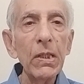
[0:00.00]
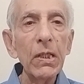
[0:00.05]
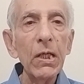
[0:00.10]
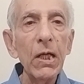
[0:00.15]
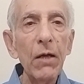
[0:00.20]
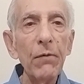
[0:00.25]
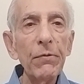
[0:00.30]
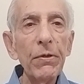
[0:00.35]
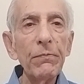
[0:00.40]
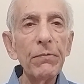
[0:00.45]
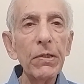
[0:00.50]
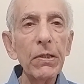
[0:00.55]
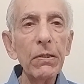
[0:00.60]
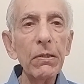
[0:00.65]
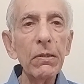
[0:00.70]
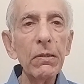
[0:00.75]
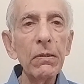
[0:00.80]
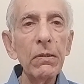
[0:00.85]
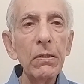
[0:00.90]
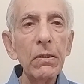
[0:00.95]

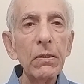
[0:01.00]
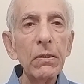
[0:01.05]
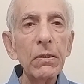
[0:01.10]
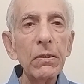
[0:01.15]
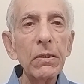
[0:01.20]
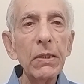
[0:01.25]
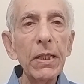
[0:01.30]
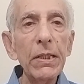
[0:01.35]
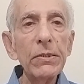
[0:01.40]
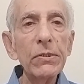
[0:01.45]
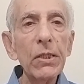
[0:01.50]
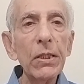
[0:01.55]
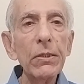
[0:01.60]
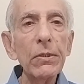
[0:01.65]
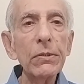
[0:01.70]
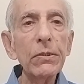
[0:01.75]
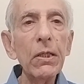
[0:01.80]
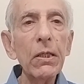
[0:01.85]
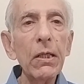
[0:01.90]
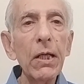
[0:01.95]
However, there is
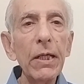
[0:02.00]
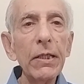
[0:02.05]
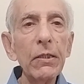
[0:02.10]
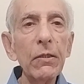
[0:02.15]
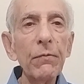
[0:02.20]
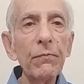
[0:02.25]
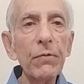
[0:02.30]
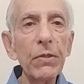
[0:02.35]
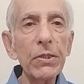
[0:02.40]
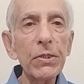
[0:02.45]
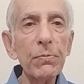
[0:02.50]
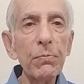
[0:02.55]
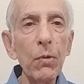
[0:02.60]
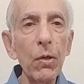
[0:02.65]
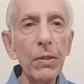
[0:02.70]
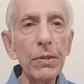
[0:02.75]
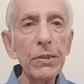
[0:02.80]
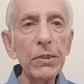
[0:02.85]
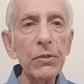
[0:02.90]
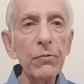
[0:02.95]
another kind of
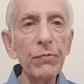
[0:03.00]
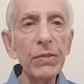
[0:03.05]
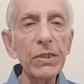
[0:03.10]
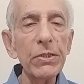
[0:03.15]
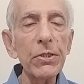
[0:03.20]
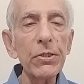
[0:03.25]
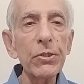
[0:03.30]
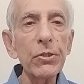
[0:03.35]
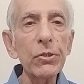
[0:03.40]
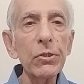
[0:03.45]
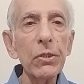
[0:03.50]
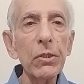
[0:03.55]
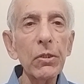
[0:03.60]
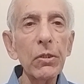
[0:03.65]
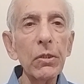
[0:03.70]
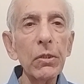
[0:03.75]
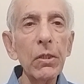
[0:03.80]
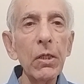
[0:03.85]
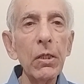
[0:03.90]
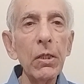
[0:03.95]
response, which is
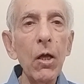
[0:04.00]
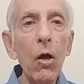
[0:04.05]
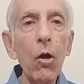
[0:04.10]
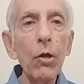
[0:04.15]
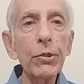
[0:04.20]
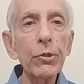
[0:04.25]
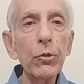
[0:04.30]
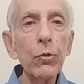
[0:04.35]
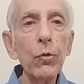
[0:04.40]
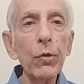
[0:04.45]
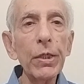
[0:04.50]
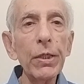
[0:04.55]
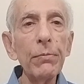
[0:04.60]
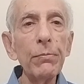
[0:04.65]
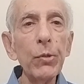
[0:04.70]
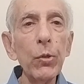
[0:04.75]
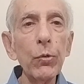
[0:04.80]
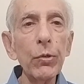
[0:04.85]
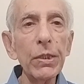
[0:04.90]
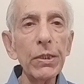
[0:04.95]

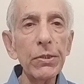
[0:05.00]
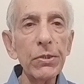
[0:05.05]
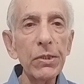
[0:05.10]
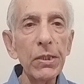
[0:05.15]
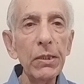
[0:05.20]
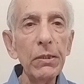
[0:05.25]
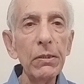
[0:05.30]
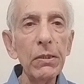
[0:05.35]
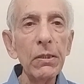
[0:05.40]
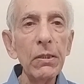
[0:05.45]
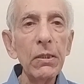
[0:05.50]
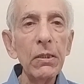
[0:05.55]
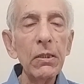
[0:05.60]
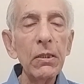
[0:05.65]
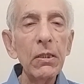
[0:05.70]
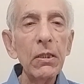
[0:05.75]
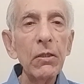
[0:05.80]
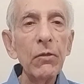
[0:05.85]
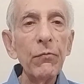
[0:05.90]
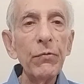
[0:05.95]
autoimmunity,
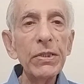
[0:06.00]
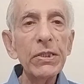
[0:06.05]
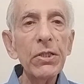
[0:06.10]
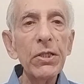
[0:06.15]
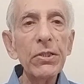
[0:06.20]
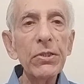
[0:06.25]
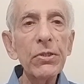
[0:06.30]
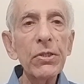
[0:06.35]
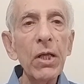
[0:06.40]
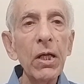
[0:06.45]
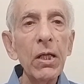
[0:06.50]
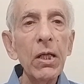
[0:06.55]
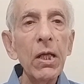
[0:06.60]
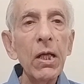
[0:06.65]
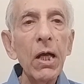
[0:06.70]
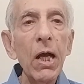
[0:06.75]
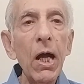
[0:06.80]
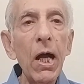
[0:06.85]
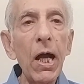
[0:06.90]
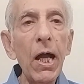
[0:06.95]
which is
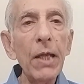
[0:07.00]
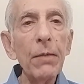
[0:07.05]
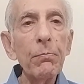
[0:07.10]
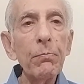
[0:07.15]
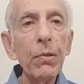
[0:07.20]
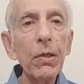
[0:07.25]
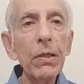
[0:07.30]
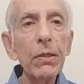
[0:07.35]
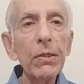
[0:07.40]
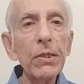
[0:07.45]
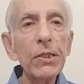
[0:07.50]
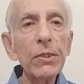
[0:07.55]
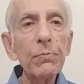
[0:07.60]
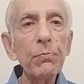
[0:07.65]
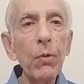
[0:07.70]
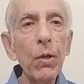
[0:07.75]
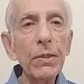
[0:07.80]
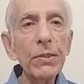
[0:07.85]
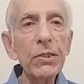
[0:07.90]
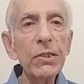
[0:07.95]

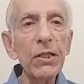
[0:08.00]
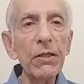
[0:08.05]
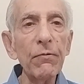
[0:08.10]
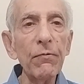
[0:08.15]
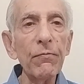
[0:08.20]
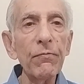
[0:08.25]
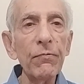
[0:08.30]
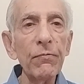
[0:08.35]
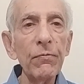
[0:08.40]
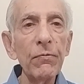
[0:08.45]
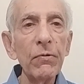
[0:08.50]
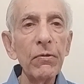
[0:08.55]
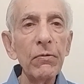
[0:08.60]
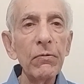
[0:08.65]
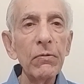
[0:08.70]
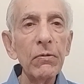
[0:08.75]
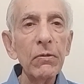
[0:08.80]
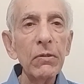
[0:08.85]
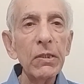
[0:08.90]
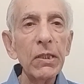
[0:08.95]
hyper-responsive
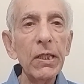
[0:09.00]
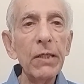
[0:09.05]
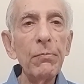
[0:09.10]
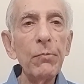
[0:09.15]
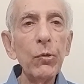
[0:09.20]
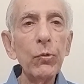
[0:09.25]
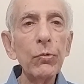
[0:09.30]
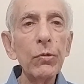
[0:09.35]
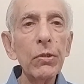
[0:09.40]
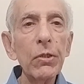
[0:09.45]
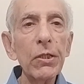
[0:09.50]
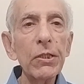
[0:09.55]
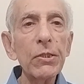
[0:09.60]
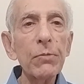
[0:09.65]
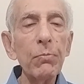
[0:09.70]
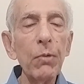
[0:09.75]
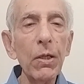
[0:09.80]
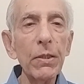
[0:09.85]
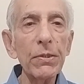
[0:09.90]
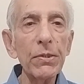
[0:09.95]
immune
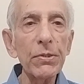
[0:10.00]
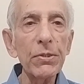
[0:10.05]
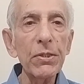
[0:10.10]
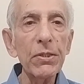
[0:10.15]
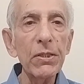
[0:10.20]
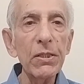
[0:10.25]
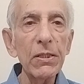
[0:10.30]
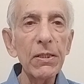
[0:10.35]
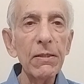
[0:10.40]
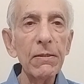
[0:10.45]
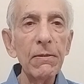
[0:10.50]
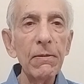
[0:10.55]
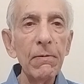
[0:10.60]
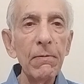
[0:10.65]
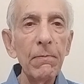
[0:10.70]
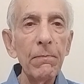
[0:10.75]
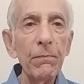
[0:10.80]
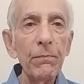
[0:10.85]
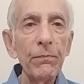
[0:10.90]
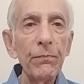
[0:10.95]
response.
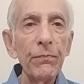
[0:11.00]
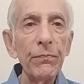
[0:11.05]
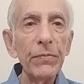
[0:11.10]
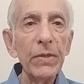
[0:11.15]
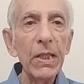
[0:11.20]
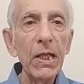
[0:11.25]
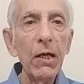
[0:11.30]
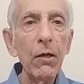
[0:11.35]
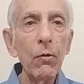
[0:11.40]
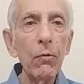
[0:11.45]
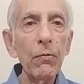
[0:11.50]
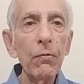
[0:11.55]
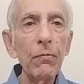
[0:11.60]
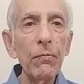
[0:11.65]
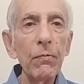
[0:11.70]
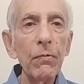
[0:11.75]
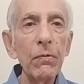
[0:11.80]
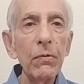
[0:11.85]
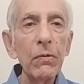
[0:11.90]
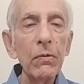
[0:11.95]
Now,
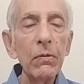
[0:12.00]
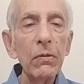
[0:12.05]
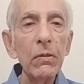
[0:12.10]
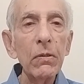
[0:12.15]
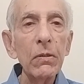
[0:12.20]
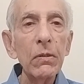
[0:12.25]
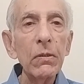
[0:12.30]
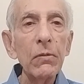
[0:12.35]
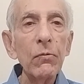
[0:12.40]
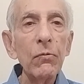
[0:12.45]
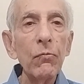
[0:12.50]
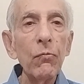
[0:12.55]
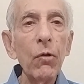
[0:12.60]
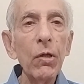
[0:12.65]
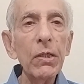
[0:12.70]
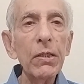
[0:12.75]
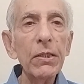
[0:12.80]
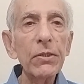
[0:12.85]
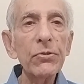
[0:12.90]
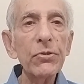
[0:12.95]

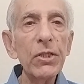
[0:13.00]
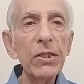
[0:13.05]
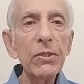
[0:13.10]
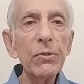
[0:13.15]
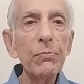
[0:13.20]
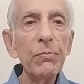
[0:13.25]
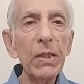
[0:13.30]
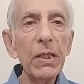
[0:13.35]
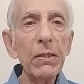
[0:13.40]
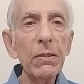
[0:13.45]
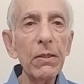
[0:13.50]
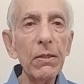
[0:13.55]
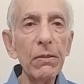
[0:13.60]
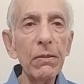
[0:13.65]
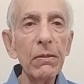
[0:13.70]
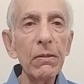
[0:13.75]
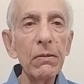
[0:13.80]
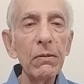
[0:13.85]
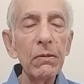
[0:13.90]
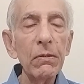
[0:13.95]
what does this mean?